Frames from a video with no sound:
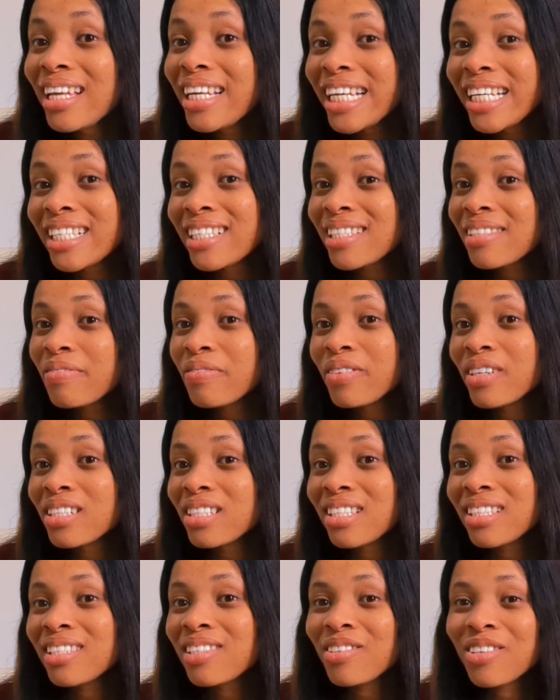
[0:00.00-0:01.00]
his
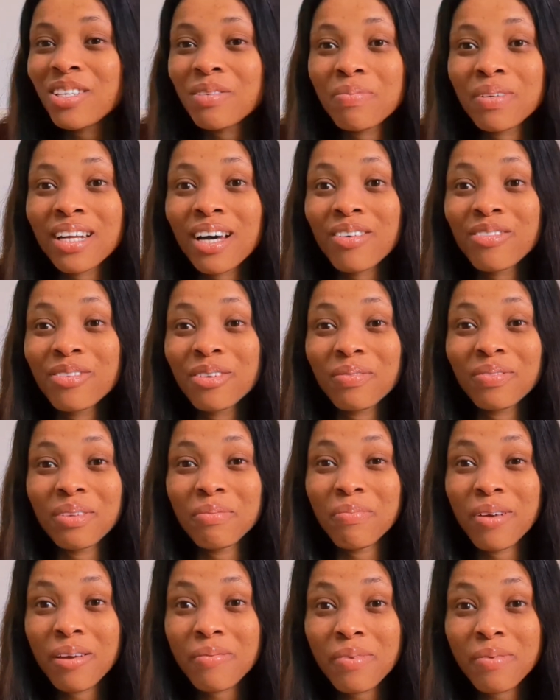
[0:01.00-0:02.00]
voice is screaming out from the
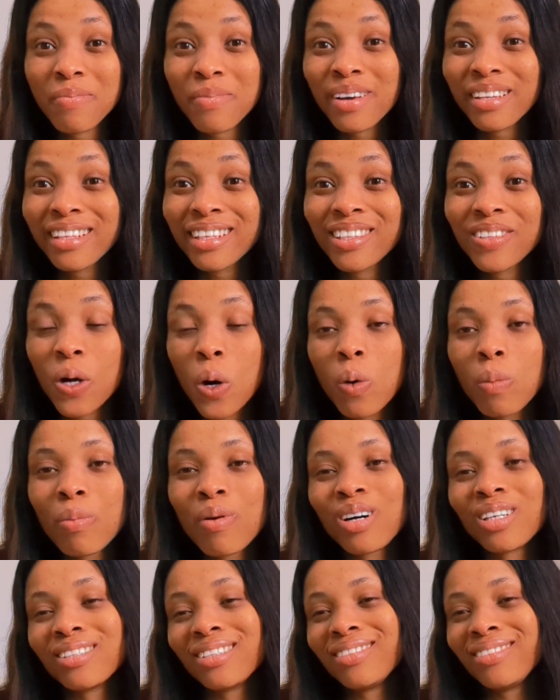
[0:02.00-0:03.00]
baby monitor
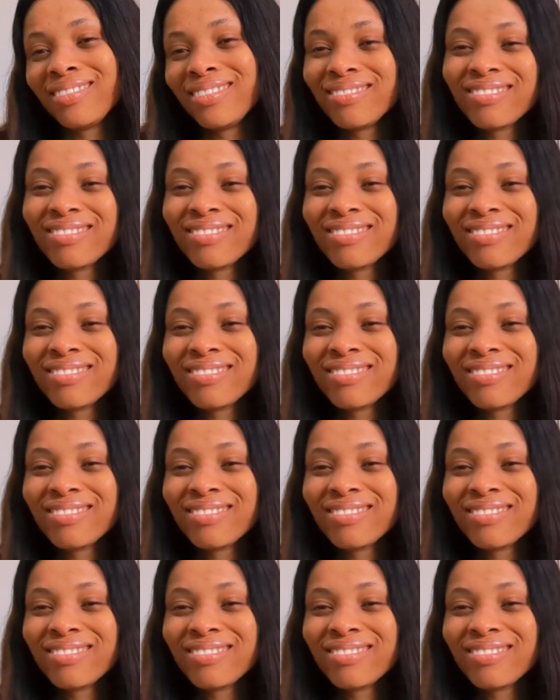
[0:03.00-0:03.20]
but